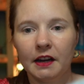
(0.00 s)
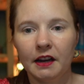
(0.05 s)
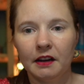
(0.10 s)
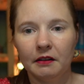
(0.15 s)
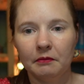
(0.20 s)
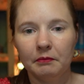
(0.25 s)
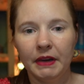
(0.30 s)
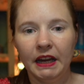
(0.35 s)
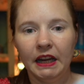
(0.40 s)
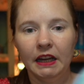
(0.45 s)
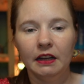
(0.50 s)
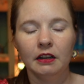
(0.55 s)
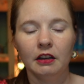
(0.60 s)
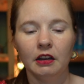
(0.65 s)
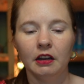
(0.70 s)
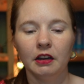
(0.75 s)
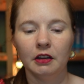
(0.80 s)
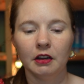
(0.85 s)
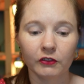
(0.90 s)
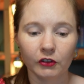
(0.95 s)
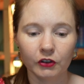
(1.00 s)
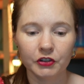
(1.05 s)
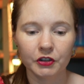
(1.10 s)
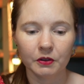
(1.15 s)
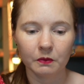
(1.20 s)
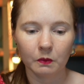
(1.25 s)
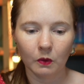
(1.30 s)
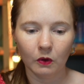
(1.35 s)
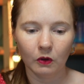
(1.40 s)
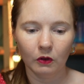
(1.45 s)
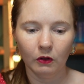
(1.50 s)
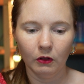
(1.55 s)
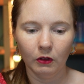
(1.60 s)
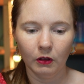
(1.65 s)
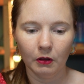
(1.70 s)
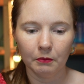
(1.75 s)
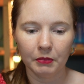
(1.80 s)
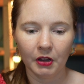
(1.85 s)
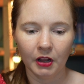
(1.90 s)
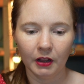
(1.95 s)
hand-painted, virgin
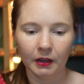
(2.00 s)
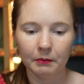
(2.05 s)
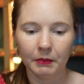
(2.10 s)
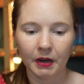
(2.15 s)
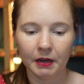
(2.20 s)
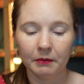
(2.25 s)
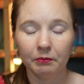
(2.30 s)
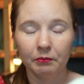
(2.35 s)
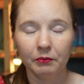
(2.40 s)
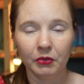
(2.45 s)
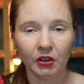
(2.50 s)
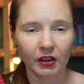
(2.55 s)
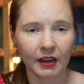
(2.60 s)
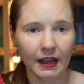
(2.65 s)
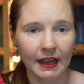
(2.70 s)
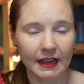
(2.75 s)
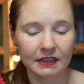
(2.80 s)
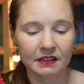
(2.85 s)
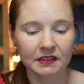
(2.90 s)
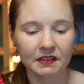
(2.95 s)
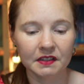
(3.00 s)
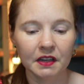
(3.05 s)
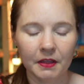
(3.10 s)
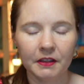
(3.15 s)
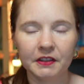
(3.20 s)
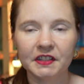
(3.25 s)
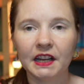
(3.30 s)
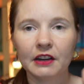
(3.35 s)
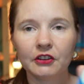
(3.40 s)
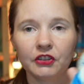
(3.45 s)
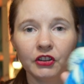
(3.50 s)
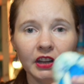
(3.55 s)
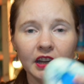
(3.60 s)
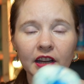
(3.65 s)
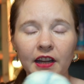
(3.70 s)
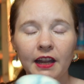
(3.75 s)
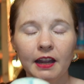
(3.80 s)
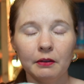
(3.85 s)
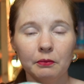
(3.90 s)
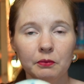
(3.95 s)
wool polyamide blend. This actually
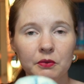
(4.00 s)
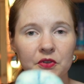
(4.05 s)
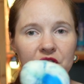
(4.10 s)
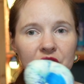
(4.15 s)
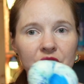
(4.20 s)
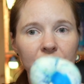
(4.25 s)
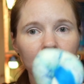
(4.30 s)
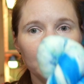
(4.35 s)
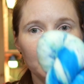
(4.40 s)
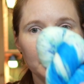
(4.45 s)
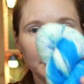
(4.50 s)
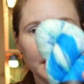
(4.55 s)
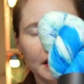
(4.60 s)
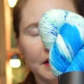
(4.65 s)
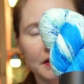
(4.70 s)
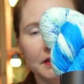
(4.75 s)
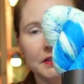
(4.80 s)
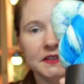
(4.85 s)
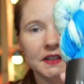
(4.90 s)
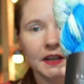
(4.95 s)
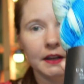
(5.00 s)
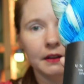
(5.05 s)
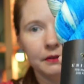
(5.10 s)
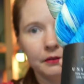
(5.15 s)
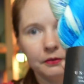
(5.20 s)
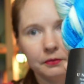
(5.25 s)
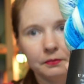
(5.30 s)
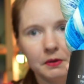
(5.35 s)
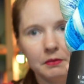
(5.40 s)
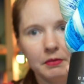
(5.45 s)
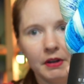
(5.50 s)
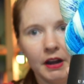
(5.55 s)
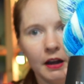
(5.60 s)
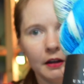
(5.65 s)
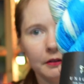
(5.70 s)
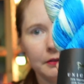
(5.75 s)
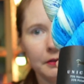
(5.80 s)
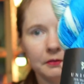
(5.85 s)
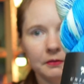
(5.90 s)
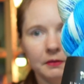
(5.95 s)
was sold as a
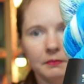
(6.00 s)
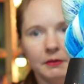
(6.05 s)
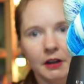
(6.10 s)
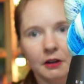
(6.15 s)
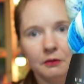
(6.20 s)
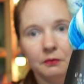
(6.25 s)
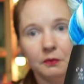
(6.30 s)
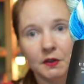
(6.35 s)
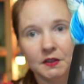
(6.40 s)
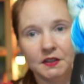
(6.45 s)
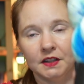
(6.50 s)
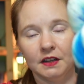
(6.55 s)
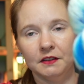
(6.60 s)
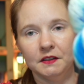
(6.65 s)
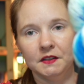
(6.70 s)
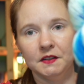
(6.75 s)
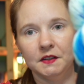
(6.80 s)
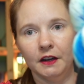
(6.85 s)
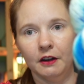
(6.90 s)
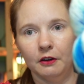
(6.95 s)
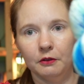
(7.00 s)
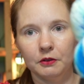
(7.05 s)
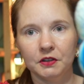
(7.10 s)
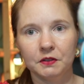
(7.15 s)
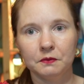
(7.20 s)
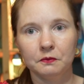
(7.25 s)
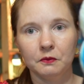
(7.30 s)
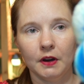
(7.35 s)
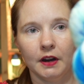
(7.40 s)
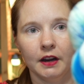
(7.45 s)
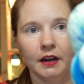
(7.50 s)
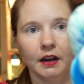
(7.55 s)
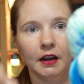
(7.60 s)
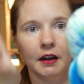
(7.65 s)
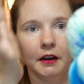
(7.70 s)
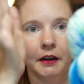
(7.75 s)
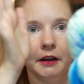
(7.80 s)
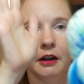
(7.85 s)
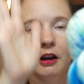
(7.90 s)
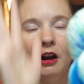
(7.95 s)
3-pack. The 3-pack was on sale, which is why
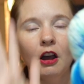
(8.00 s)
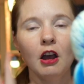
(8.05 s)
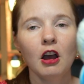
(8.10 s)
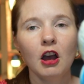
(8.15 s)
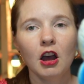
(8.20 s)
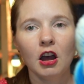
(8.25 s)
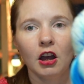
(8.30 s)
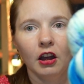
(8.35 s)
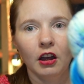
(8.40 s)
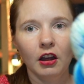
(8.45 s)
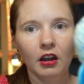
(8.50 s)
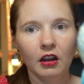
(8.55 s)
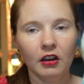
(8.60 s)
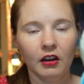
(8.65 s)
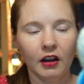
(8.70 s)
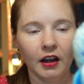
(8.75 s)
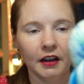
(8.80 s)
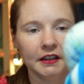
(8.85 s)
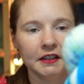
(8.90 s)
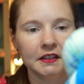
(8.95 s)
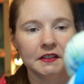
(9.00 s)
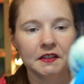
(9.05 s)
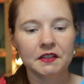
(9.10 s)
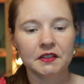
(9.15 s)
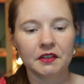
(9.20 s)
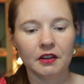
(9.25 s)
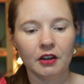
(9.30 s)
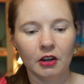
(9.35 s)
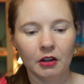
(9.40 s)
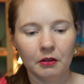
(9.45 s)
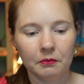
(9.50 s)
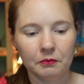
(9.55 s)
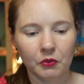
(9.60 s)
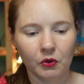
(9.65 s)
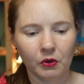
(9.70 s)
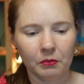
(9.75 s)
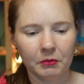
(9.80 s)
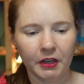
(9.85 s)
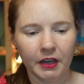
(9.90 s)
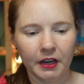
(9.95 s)
I got it.
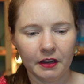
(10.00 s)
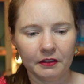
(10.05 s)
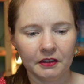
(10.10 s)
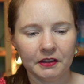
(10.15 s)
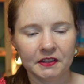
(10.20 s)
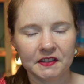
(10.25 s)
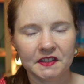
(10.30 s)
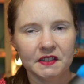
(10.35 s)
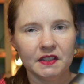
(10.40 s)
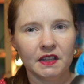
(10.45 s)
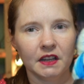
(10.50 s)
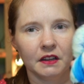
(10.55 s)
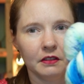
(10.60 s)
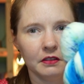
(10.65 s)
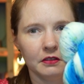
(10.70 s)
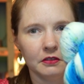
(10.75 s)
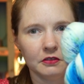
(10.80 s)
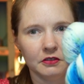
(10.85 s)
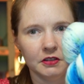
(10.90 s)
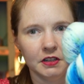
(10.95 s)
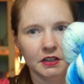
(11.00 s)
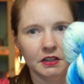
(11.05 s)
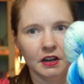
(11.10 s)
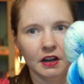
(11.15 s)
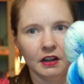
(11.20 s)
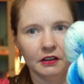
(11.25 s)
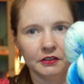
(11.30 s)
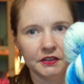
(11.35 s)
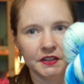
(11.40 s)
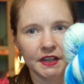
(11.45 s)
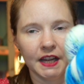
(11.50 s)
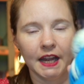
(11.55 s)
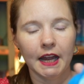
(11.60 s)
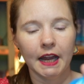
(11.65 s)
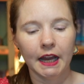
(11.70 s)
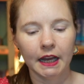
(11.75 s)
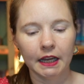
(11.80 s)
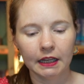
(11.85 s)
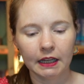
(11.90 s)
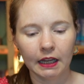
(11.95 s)
Normally, I think this is like $30 a
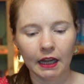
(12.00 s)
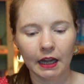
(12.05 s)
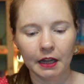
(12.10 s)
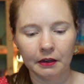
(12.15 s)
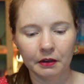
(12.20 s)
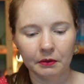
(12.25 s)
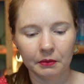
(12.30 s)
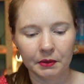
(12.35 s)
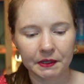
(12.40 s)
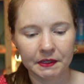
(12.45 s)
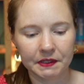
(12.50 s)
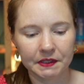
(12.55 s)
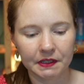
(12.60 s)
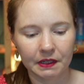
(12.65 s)
hank, and it was